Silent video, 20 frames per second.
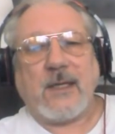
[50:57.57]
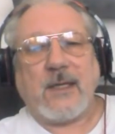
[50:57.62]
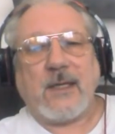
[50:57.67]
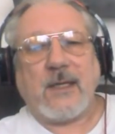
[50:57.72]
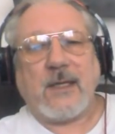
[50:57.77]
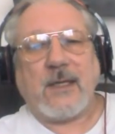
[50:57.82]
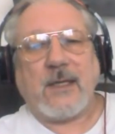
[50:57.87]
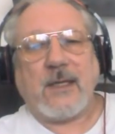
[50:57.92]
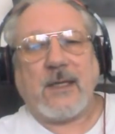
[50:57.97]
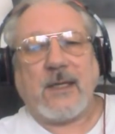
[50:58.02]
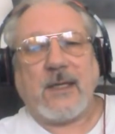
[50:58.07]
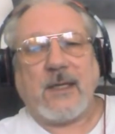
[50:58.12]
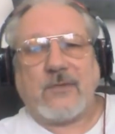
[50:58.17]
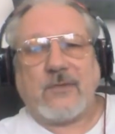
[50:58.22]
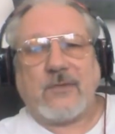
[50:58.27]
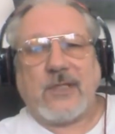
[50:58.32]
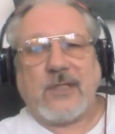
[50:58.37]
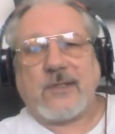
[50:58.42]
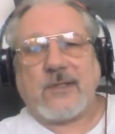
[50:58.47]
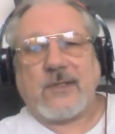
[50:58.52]

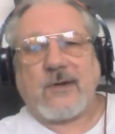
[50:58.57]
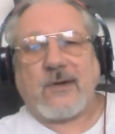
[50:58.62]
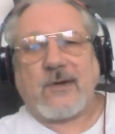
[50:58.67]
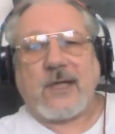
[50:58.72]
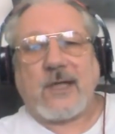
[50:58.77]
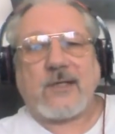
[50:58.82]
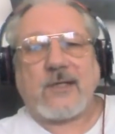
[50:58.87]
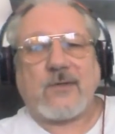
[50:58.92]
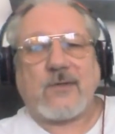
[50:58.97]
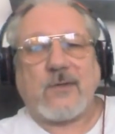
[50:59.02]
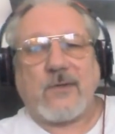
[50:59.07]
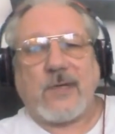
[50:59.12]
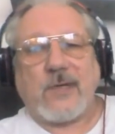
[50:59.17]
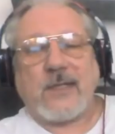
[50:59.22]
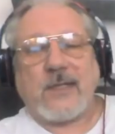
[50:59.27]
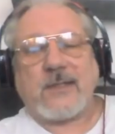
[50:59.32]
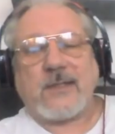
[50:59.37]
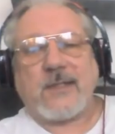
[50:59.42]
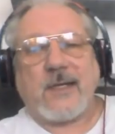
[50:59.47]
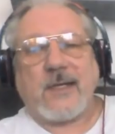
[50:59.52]
into Jesus Christ
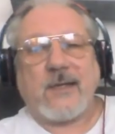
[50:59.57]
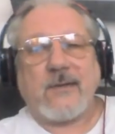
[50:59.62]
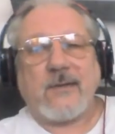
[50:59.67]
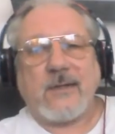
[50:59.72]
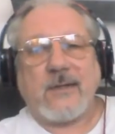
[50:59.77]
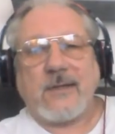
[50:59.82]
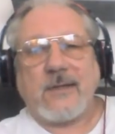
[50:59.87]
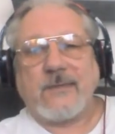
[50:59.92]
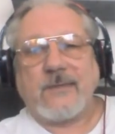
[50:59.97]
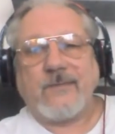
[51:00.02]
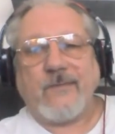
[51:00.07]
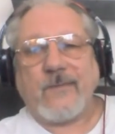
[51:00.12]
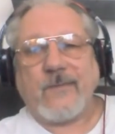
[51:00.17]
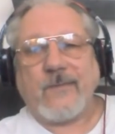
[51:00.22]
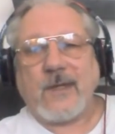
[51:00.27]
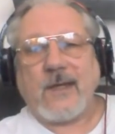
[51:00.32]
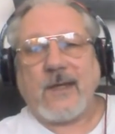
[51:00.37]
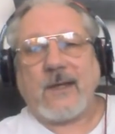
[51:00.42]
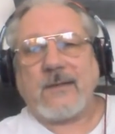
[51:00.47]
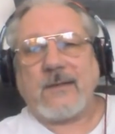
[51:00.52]
story. So
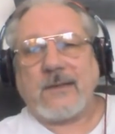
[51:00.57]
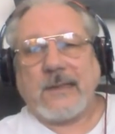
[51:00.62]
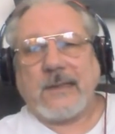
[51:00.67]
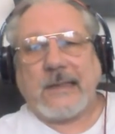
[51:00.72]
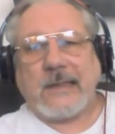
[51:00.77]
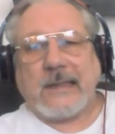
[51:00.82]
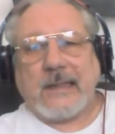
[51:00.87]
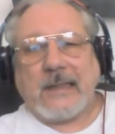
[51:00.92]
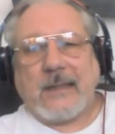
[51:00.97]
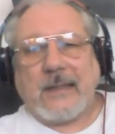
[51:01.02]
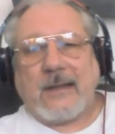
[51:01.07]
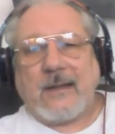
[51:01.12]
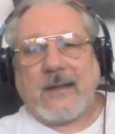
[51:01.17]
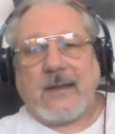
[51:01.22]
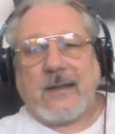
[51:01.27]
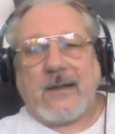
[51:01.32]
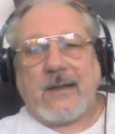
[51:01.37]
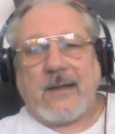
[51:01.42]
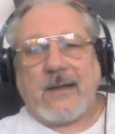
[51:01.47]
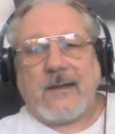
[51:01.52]

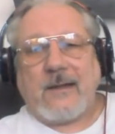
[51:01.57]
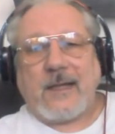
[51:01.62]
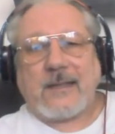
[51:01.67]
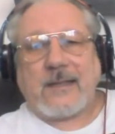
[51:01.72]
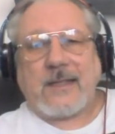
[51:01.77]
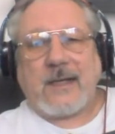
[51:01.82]
and that's